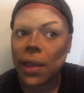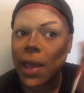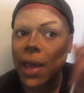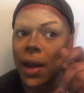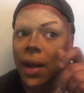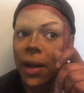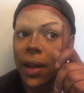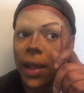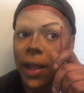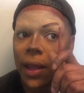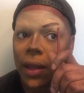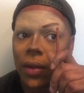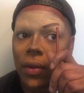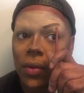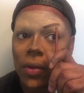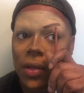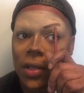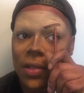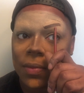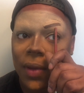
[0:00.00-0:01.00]
at an
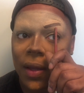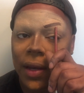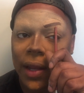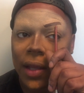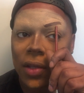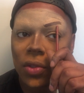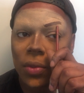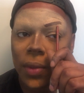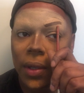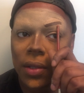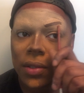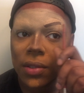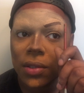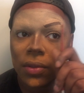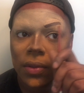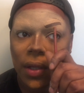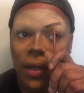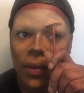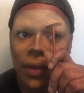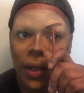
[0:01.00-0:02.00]
angle, because my natural brow is
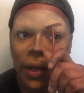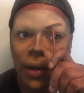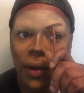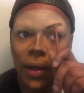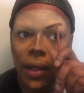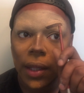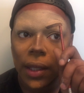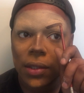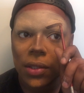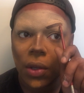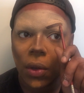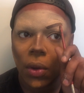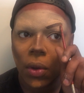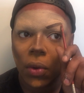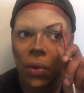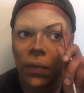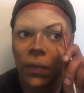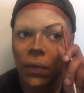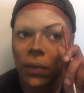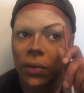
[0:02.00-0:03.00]
still down here. I like to go
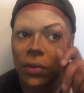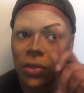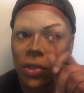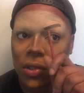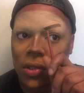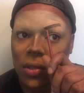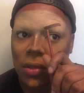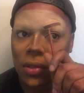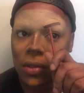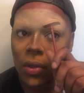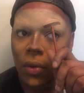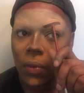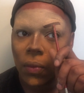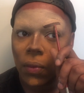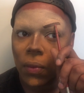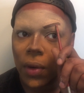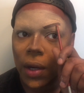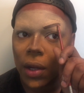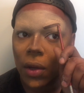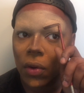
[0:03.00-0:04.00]
over, just
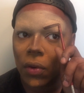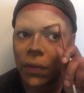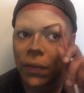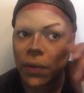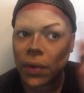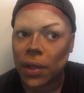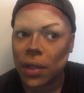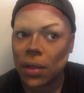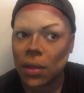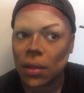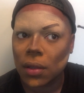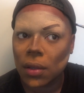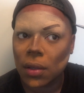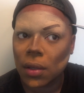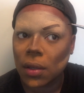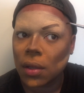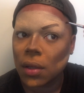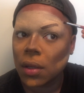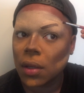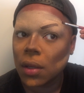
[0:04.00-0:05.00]
right over it,
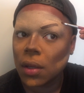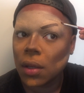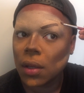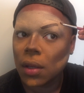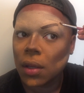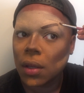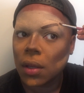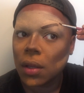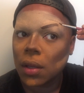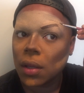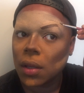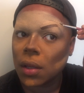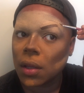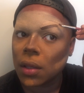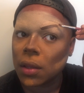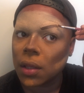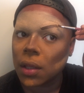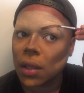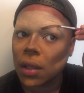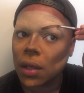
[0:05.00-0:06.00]

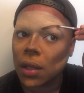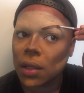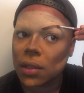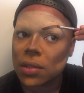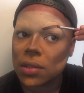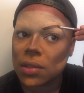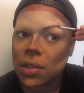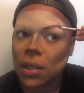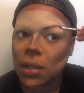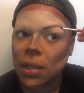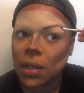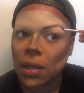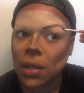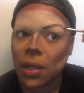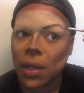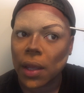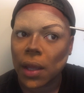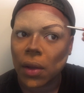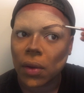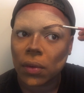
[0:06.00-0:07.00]
and then extend it
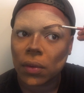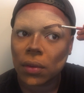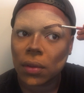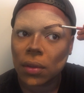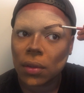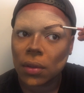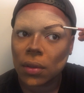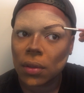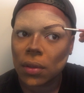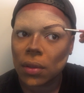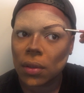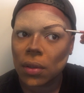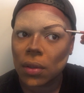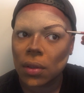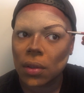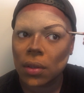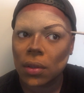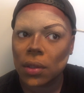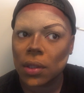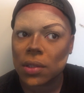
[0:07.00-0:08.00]
down
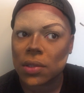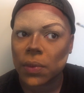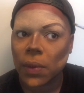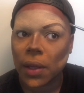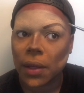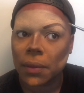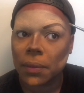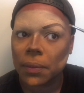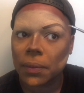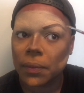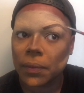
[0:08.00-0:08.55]
this way.